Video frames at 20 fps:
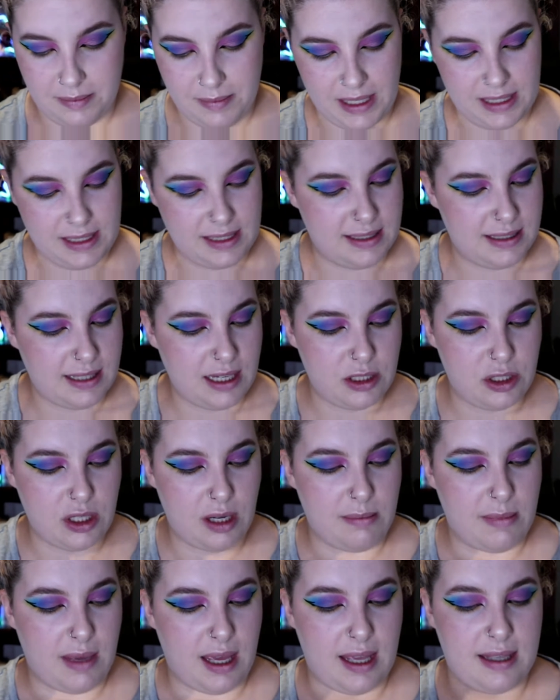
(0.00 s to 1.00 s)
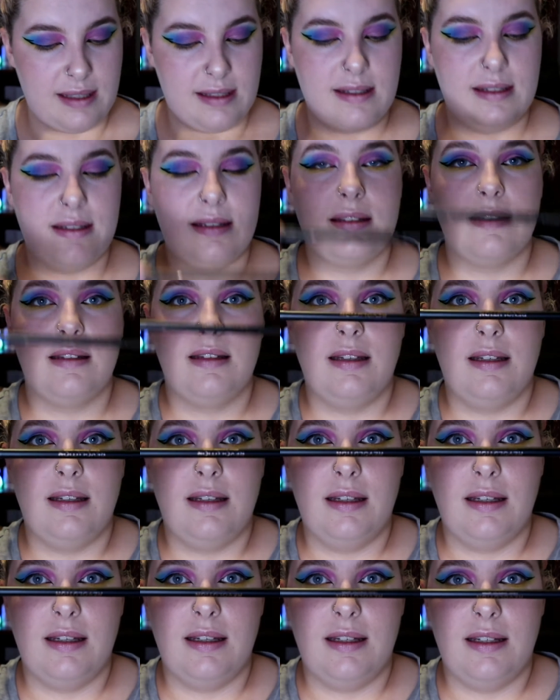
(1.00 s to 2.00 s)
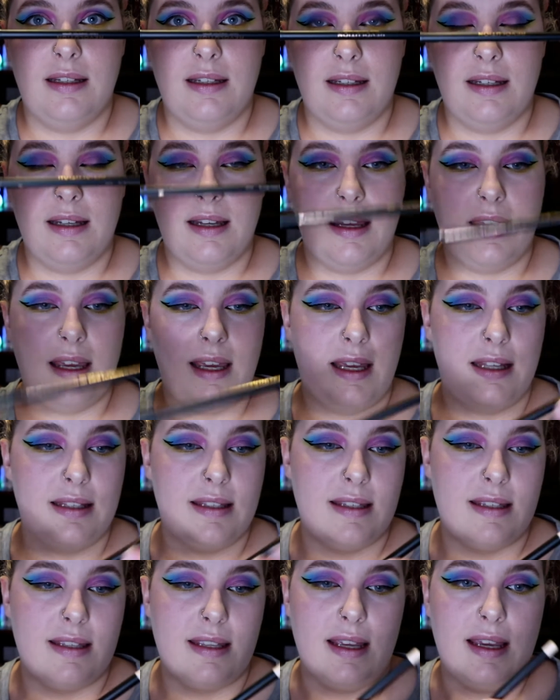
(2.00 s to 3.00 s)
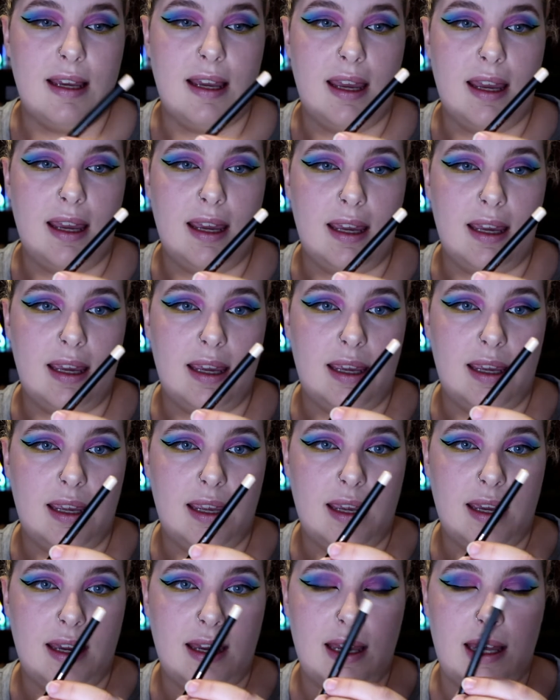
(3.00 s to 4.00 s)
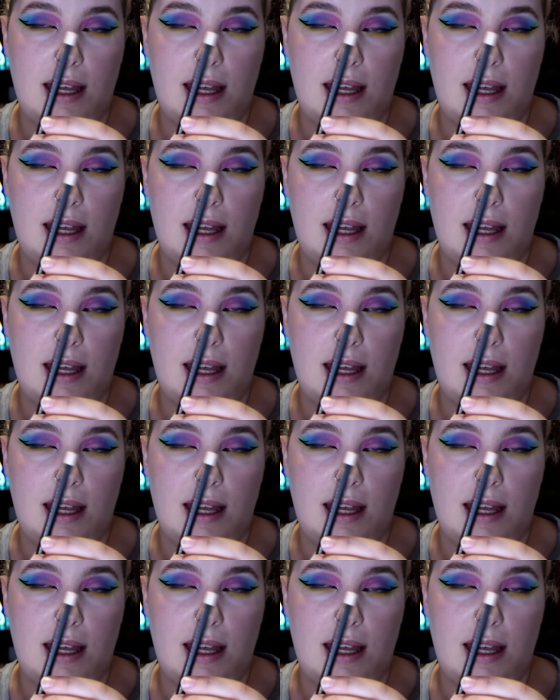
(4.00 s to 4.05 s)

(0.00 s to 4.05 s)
It's such a mess. It's a